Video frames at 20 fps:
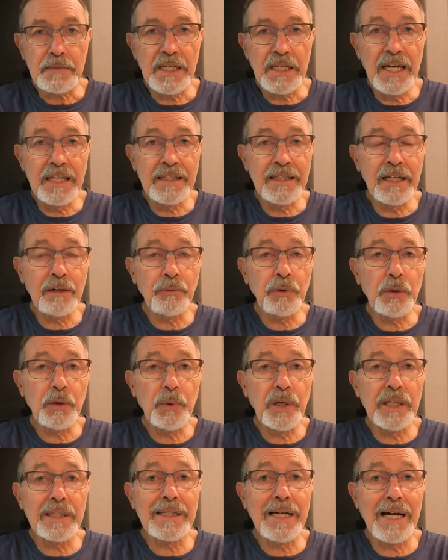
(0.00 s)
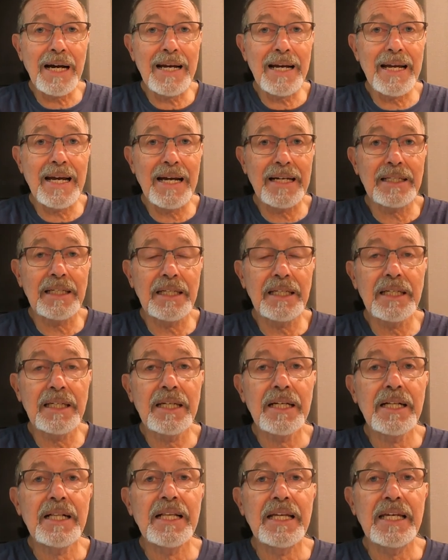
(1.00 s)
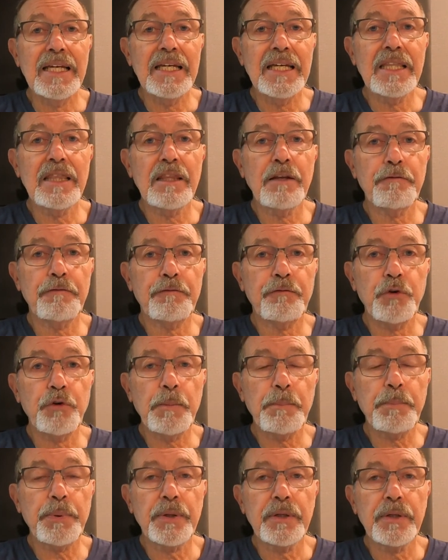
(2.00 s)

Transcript: and then we went kayaking in the Fripp